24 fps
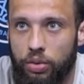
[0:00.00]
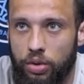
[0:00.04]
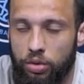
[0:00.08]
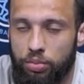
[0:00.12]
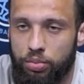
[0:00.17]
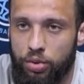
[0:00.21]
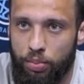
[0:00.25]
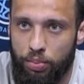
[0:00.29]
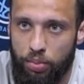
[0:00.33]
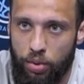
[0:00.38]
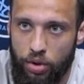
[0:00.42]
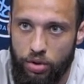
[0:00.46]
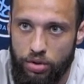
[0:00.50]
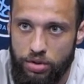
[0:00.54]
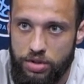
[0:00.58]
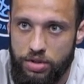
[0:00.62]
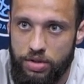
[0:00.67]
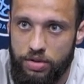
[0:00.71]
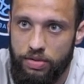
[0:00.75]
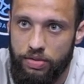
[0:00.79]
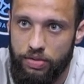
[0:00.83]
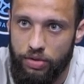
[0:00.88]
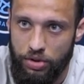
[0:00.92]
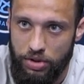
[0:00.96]
propose
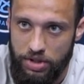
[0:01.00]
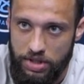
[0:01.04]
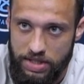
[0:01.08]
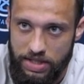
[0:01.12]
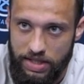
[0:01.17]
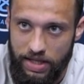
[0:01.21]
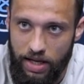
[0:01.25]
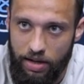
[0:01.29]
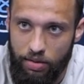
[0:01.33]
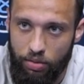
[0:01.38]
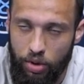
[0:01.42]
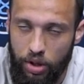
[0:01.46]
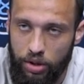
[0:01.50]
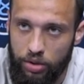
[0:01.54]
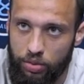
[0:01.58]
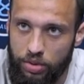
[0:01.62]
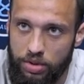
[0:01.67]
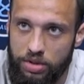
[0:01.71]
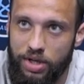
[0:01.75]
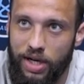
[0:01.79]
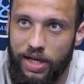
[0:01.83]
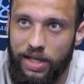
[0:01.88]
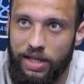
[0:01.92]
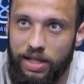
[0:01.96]
for this game, what we're
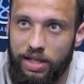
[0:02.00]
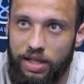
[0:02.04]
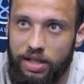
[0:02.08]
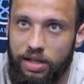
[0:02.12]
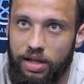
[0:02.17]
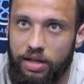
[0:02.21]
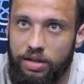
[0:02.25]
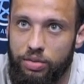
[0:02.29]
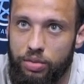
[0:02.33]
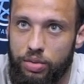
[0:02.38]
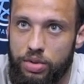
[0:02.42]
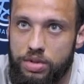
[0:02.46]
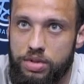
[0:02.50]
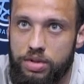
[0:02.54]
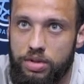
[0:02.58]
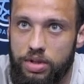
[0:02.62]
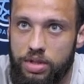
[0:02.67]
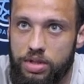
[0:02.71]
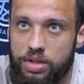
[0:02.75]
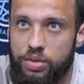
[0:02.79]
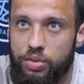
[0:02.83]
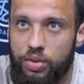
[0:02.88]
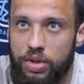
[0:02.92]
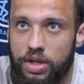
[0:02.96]
training at
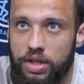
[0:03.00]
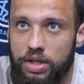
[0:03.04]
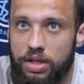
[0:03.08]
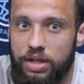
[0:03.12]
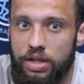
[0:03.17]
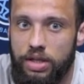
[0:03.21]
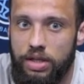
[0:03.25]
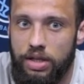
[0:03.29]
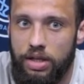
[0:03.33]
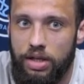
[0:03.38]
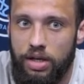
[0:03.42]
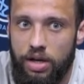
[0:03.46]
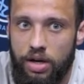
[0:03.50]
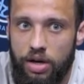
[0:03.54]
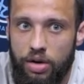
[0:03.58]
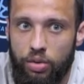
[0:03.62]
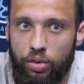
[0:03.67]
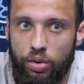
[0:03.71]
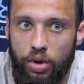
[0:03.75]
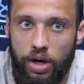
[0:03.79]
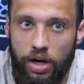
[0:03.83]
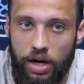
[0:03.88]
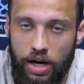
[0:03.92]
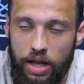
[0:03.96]
this week,
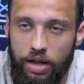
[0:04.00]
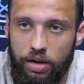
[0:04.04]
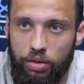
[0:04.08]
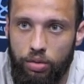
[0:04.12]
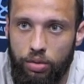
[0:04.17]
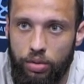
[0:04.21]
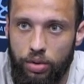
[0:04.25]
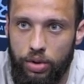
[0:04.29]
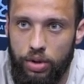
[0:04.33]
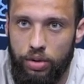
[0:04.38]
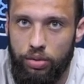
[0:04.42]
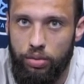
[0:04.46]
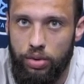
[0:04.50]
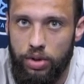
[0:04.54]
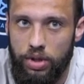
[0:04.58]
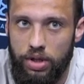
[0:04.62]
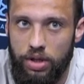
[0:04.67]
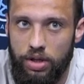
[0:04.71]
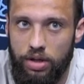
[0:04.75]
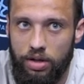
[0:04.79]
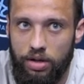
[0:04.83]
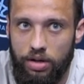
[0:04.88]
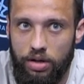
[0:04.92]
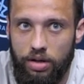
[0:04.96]

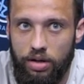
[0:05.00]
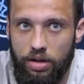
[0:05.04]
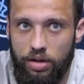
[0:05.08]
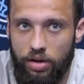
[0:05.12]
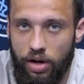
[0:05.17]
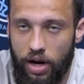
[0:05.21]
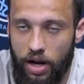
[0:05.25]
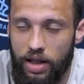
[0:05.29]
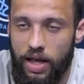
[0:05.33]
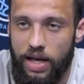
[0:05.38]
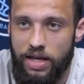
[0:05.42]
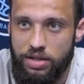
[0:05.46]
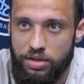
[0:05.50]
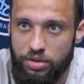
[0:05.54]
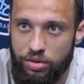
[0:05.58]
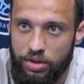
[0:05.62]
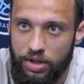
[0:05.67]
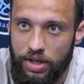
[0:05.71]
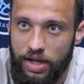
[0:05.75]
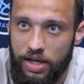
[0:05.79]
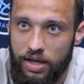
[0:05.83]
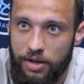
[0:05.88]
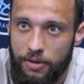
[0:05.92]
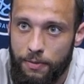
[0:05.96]
we realized
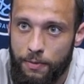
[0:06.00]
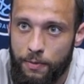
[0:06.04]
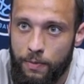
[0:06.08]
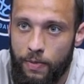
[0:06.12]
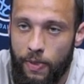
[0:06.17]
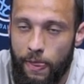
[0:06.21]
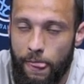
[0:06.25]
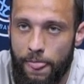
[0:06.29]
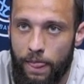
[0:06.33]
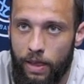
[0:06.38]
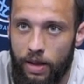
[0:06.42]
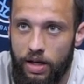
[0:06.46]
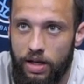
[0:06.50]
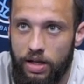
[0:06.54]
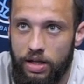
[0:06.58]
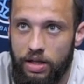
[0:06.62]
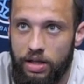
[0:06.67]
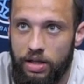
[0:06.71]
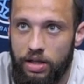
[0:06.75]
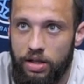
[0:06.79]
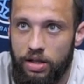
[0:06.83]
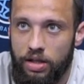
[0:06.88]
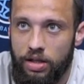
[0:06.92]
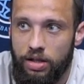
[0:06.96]
today.
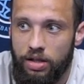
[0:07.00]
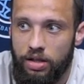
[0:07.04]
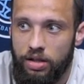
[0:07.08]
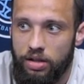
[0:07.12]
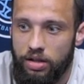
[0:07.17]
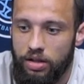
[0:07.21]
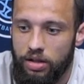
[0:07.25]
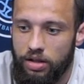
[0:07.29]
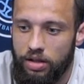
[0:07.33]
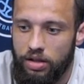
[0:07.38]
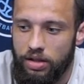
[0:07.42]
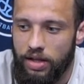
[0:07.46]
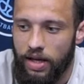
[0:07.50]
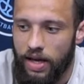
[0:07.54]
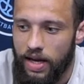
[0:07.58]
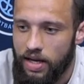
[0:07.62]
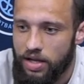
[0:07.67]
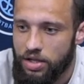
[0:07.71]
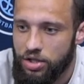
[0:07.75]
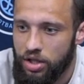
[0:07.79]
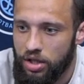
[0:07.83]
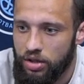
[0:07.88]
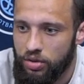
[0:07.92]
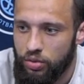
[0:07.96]
The
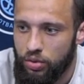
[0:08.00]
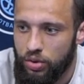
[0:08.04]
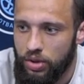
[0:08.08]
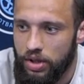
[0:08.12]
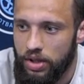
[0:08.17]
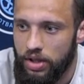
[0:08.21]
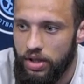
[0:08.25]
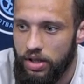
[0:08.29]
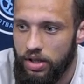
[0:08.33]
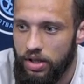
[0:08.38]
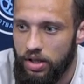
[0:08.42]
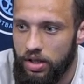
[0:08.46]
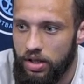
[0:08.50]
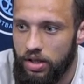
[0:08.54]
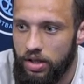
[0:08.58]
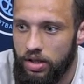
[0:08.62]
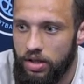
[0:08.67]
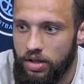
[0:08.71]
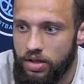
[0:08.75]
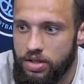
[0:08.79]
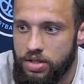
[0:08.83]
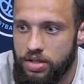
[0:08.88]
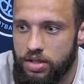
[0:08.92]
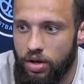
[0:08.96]
action
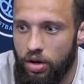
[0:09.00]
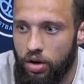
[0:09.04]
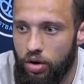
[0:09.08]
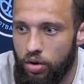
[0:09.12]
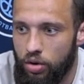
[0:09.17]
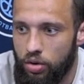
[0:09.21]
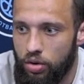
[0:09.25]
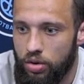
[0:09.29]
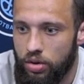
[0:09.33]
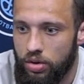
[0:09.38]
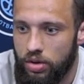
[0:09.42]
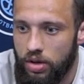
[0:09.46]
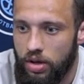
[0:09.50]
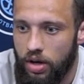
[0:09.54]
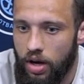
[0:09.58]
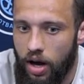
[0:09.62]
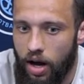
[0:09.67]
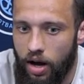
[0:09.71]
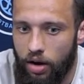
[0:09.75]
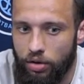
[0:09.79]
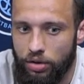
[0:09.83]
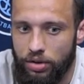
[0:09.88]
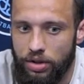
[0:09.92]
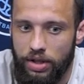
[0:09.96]
we saw,
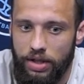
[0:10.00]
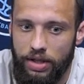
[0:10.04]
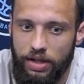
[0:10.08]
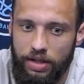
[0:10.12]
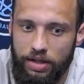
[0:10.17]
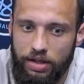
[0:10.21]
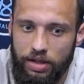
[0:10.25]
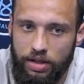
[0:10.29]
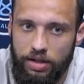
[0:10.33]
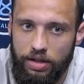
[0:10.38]
how the